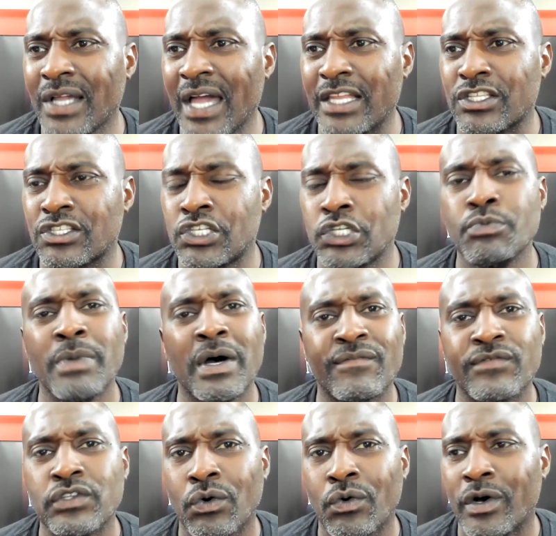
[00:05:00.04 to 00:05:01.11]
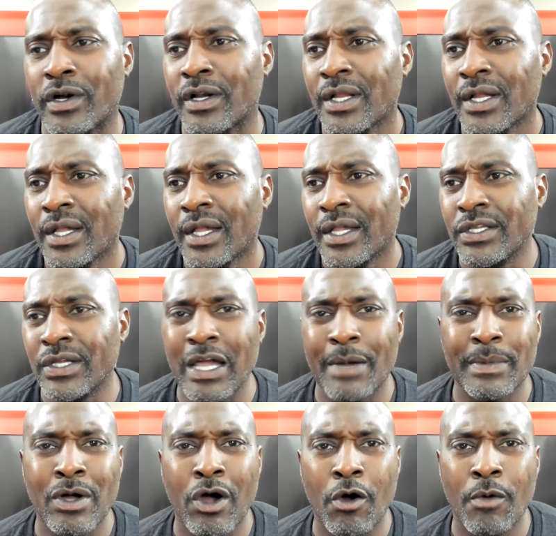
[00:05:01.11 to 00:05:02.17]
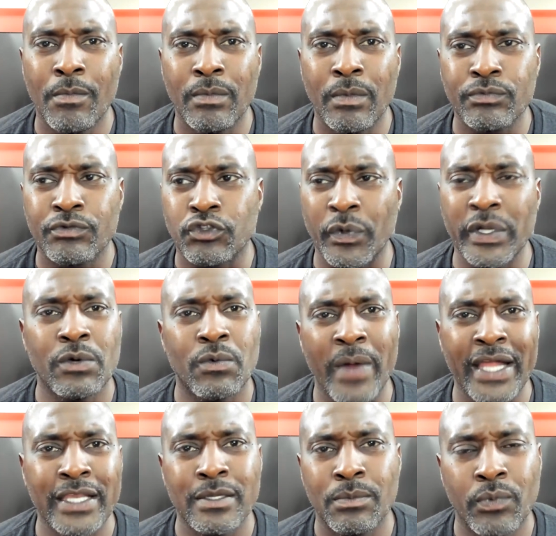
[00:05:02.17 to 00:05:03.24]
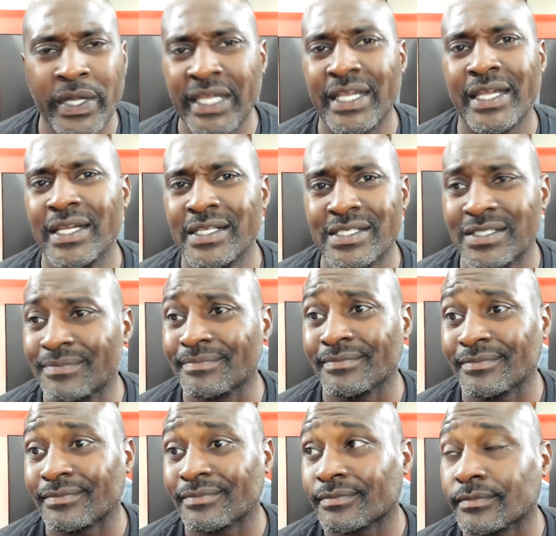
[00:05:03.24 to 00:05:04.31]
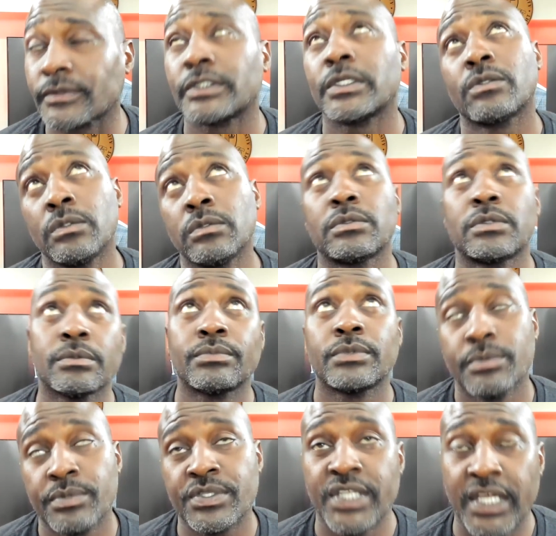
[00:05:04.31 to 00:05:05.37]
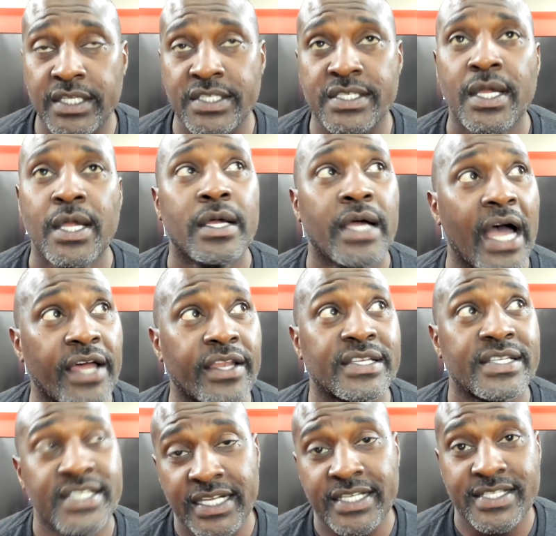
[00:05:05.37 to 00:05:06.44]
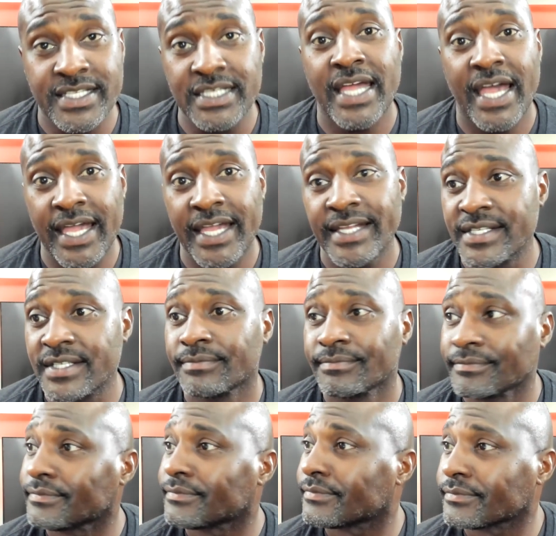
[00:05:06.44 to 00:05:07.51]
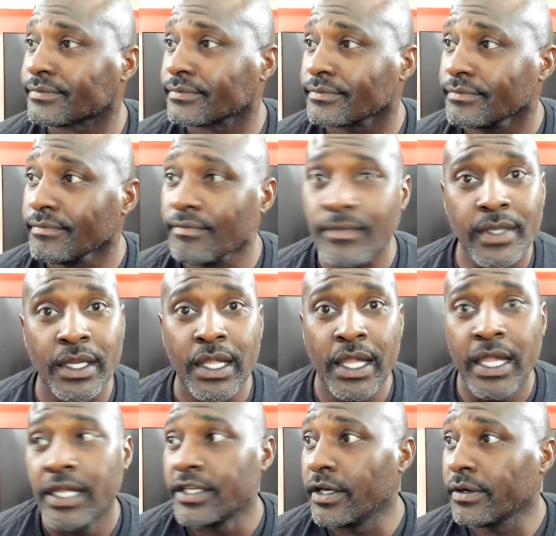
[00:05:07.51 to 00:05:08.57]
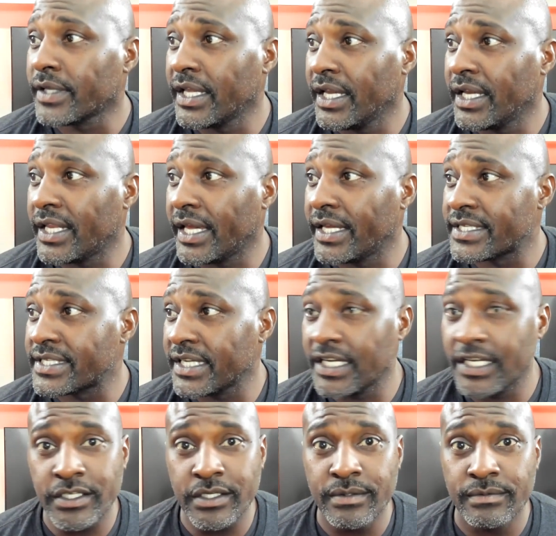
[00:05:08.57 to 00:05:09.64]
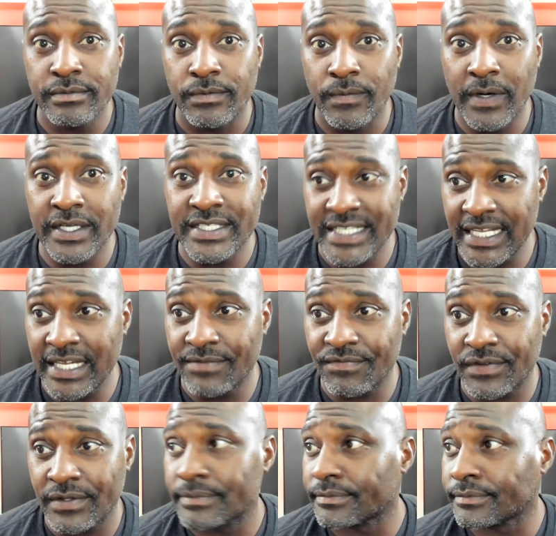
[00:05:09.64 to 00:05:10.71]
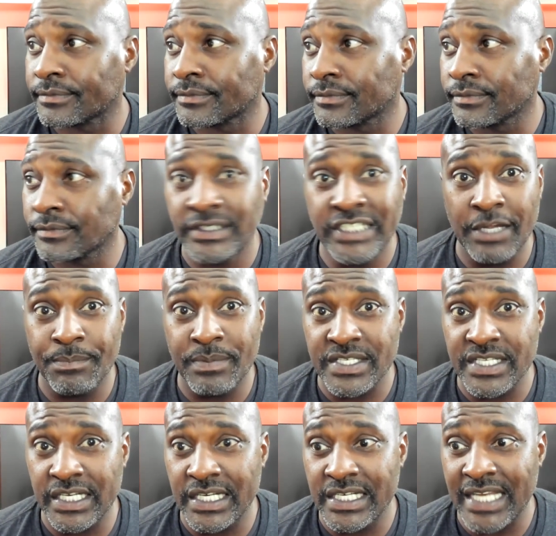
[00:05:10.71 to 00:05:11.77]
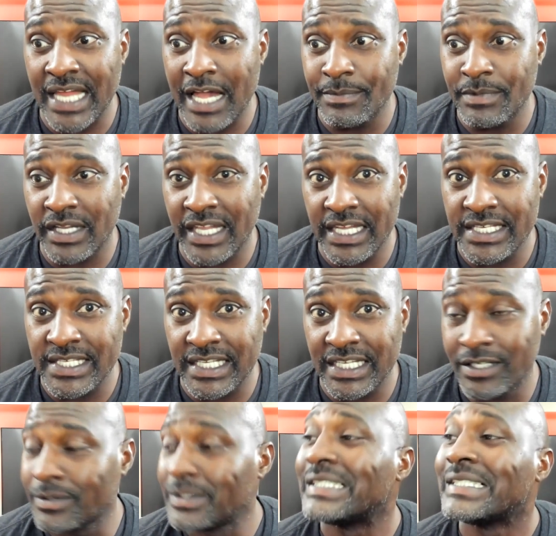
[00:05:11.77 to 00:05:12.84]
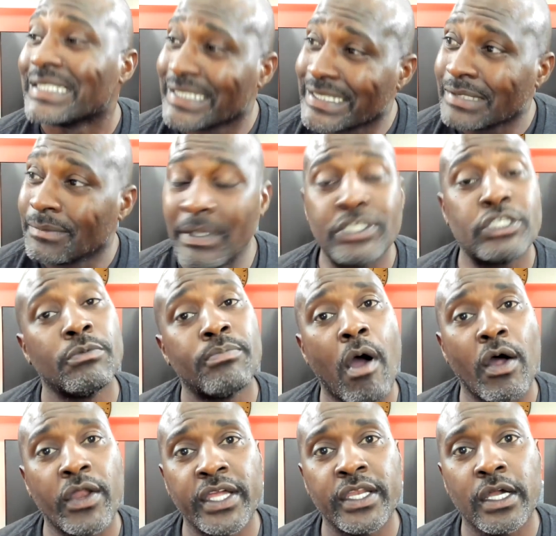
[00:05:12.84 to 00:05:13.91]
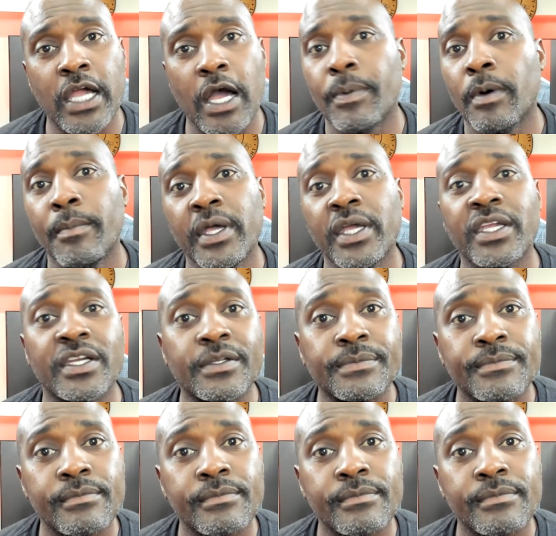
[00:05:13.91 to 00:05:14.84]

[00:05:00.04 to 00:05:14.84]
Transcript: got a two month tour, you're coming home three random weekends, six out of sixty days. Your kid ain't seeing you one tenth, mm-hmm, ten mm -hmm, percent of the time your kids see you, but you brought in a couple million.